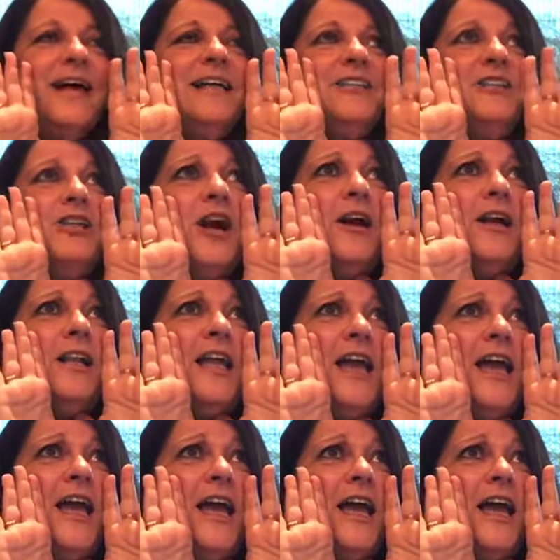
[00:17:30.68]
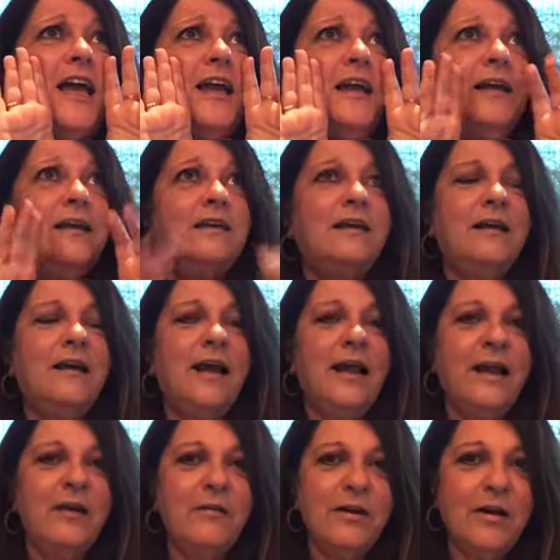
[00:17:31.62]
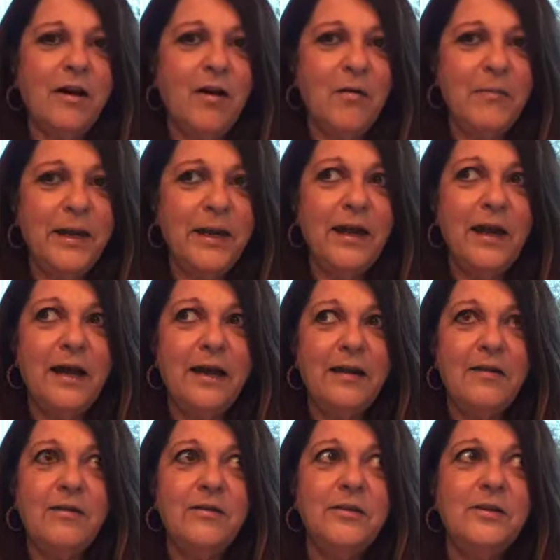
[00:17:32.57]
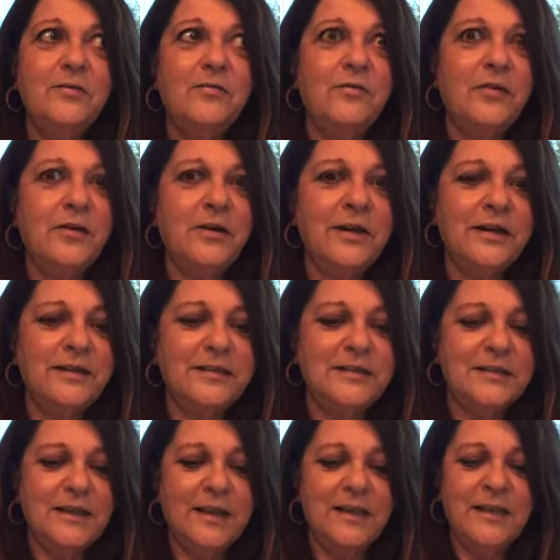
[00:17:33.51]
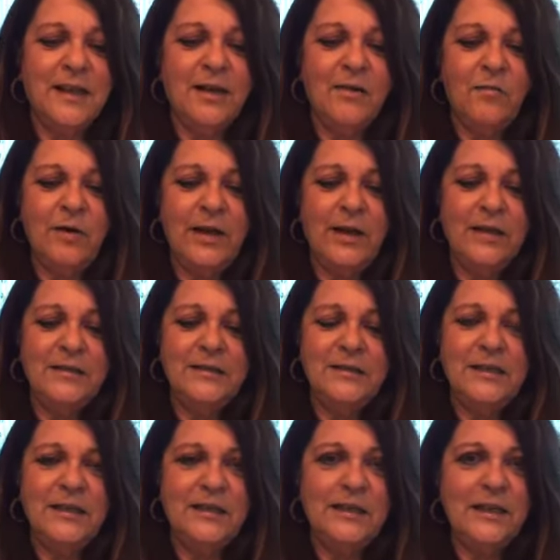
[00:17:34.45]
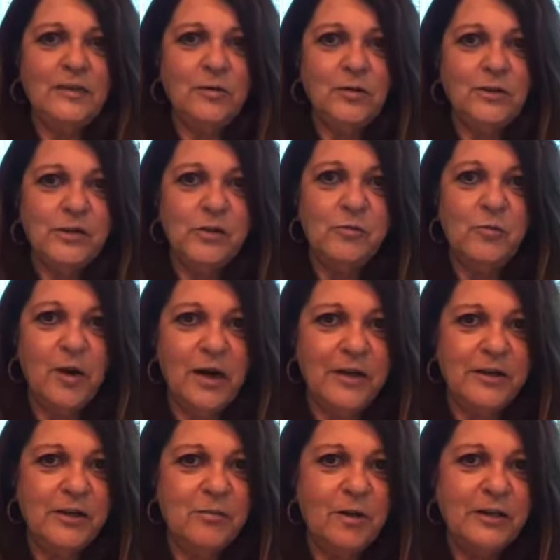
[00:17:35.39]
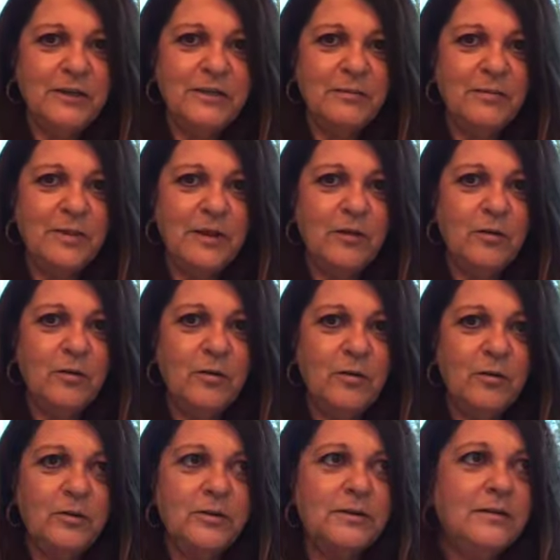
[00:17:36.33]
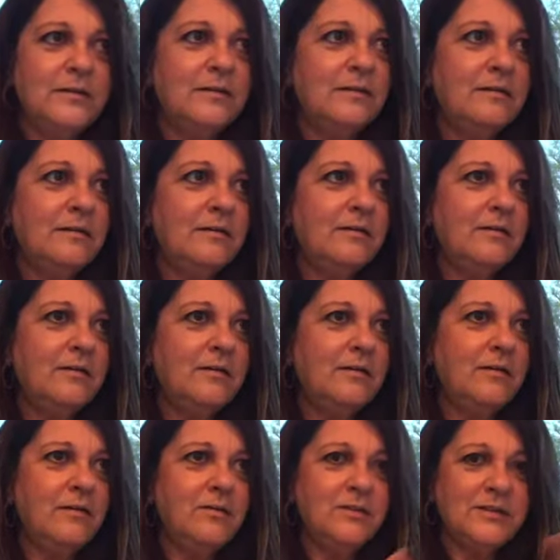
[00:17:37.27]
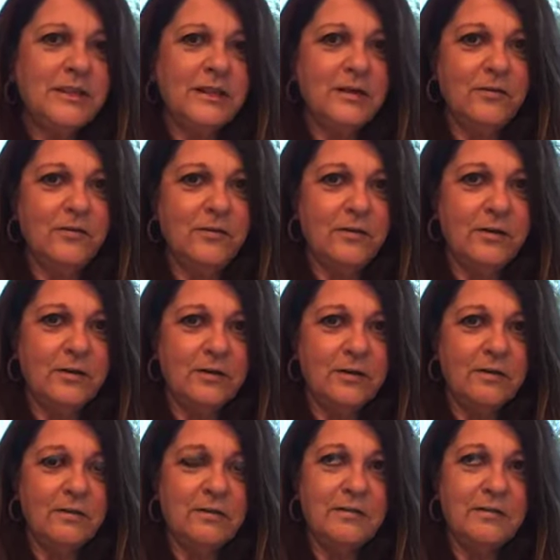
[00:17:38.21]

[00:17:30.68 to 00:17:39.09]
Shirley! And I went, oh my God, I heard the voice. And then I went and see, that's what you want. You want somebody who's there for you.